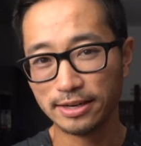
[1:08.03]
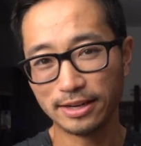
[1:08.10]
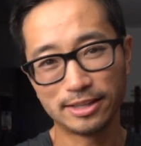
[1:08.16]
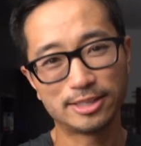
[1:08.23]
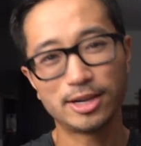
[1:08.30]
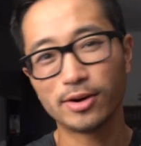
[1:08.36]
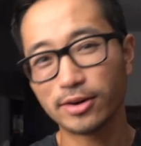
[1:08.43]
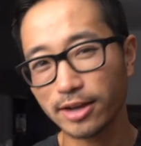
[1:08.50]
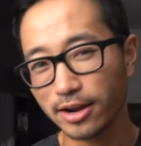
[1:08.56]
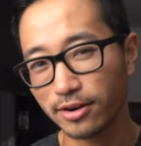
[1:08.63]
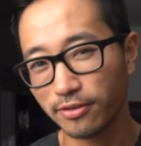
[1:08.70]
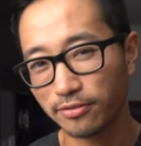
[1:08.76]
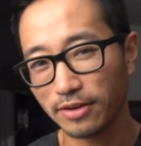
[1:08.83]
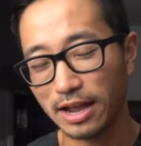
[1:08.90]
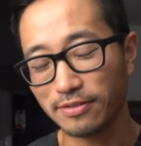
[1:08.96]
Now the Terra
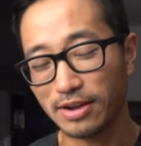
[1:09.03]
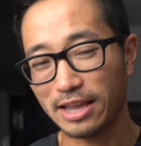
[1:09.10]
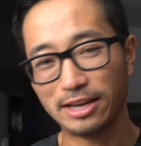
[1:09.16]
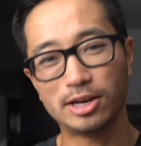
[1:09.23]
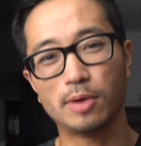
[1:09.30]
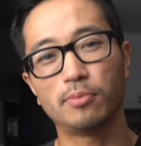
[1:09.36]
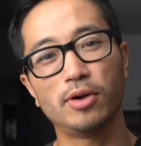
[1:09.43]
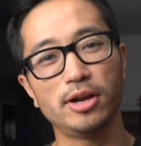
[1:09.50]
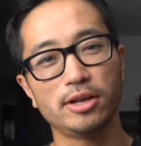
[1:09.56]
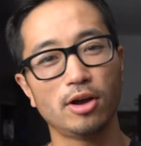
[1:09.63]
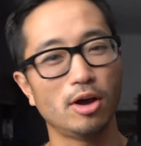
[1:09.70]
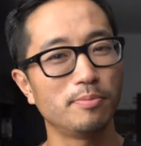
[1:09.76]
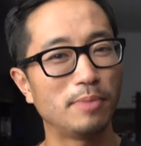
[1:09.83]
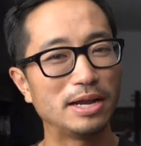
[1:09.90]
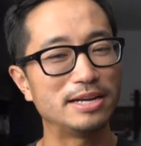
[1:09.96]
Kiger 5 I ended up running
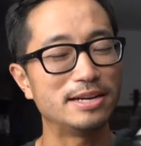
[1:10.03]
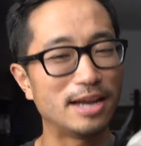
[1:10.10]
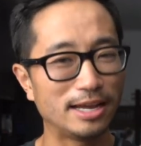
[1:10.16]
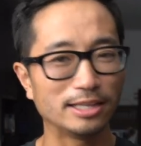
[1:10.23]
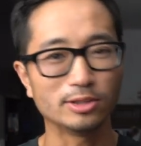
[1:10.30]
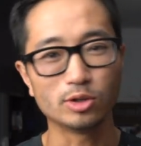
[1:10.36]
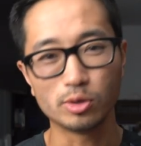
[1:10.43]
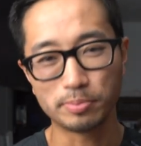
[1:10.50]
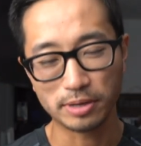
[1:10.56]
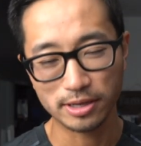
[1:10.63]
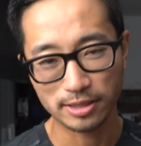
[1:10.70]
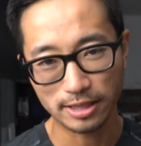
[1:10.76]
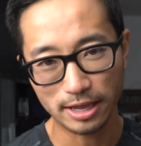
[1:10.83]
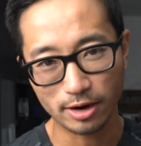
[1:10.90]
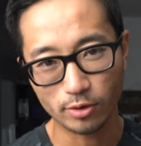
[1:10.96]
on my night loop
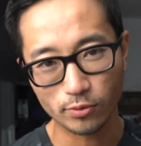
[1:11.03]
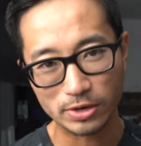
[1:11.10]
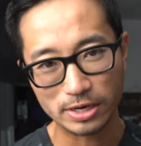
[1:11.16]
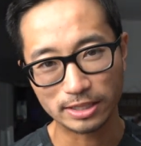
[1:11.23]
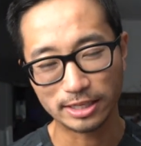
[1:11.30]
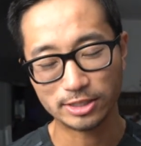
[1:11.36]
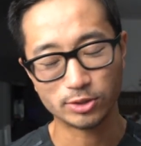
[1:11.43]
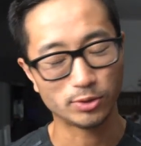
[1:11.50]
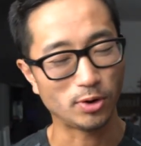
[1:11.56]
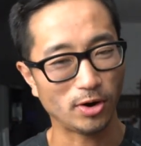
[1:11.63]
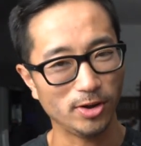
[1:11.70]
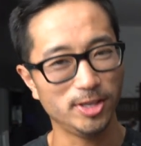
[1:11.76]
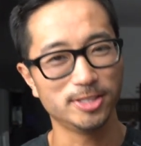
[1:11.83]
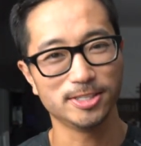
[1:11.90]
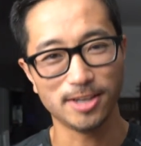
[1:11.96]
in that relay, so there
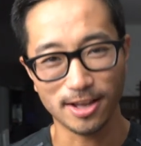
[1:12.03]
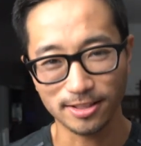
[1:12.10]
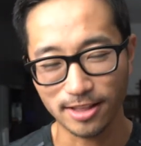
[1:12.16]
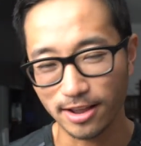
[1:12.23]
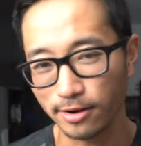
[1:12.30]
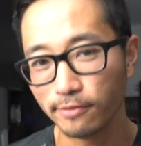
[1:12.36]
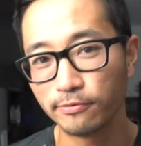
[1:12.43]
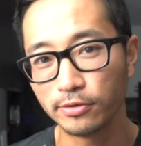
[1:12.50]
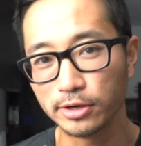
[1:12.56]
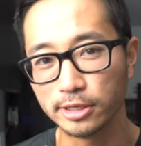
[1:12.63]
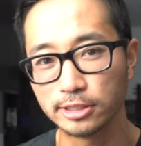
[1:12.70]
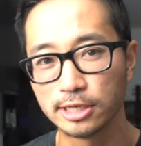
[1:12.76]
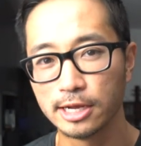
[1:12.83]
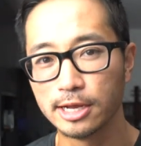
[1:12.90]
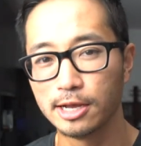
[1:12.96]
isn't a lot of
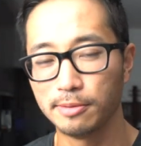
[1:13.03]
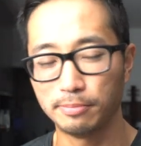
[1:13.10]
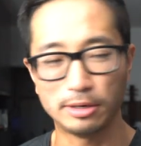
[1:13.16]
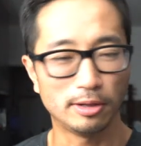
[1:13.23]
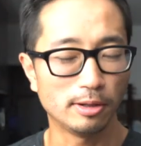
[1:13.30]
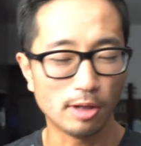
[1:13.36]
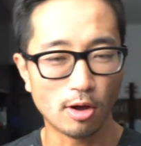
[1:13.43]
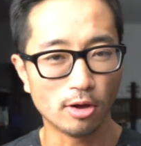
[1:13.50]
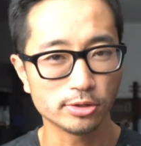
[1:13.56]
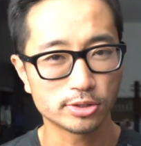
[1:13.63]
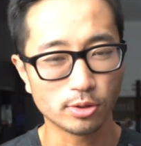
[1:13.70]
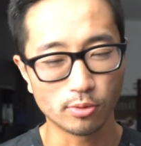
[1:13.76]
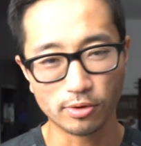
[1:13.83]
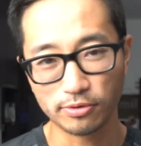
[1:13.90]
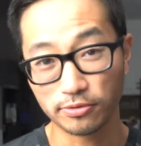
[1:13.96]
footage, but I'll
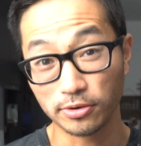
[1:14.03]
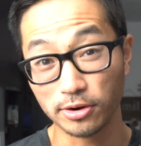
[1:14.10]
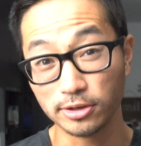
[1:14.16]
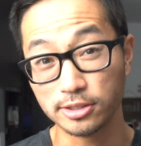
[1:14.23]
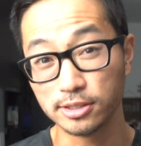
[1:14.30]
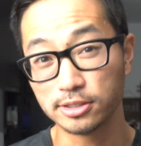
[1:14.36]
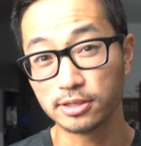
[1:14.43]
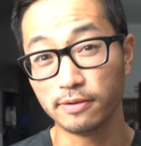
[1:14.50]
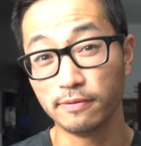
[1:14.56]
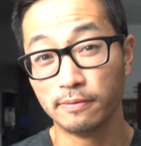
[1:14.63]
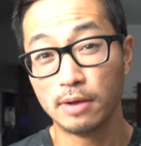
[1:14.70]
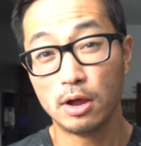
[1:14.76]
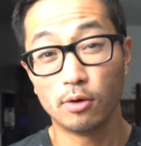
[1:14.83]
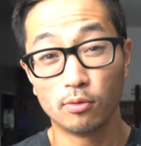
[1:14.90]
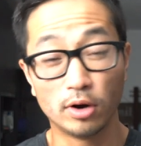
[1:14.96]
also refer to
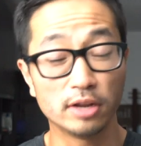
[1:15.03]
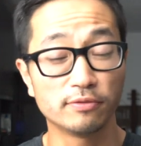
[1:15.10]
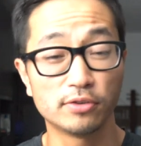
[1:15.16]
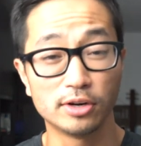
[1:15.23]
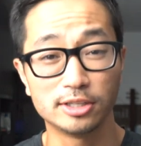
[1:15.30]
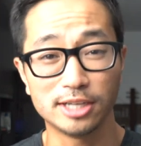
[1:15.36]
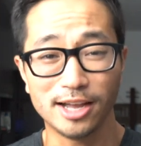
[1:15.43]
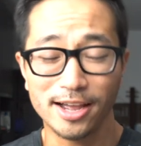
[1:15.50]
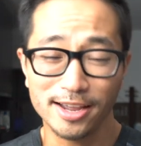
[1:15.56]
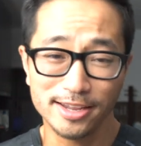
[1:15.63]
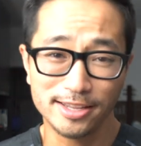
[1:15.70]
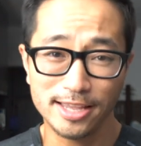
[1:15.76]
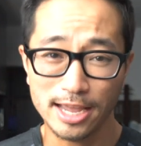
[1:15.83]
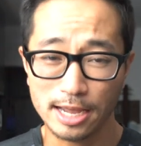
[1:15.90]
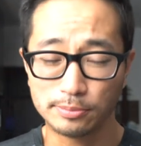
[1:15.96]
some running footage I
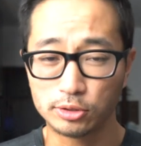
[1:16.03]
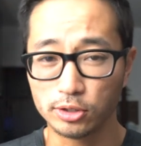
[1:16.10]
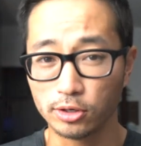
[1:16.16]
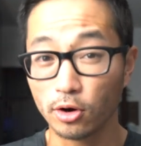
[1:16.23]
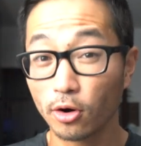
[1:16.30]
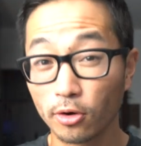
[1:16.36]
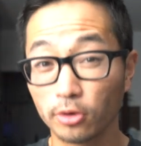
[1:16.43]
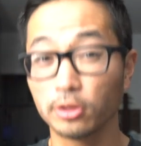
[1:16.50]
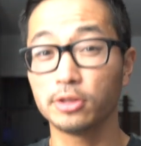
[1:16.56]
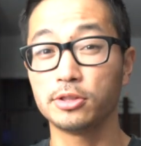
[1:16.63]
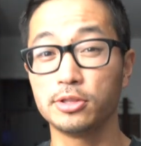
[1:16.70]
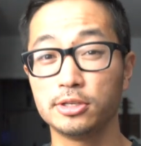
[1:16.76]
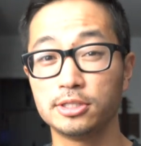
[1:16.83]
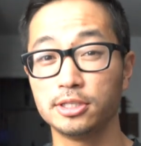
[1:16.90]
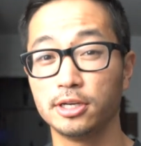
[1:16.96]
captured earlier
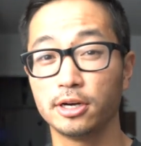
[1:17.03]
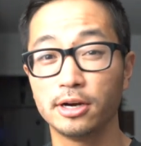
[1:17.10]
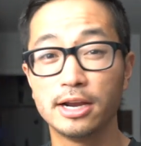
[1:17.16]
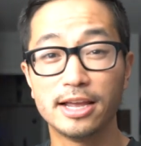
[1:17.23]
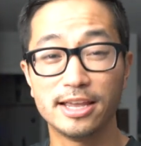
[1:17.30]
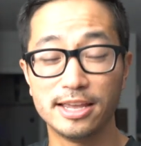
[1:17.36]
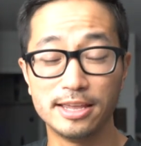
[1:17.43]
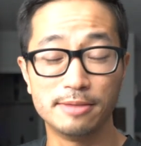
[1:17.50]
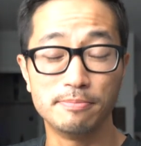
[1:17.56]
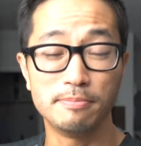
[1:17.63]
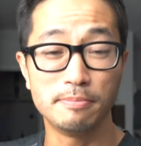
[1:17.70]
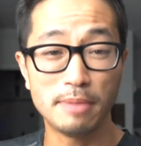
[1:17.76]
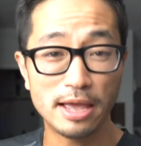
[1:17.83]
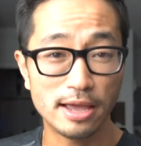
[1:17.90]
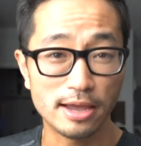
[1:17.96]
this year
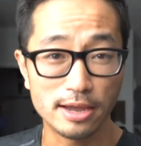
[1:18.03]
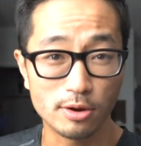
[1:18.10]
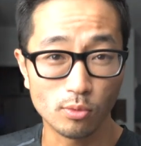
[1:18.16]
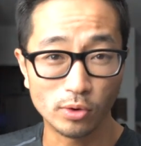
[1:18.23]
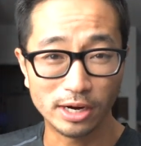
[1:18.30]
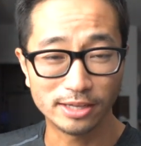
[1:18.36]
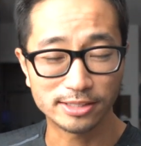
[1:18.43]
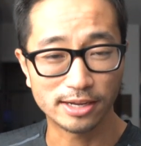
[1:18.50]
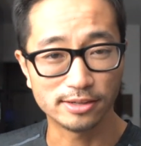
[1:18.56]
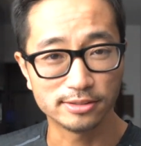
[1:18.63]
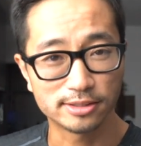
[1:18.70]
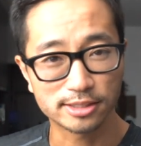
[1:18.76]
in May when I was out in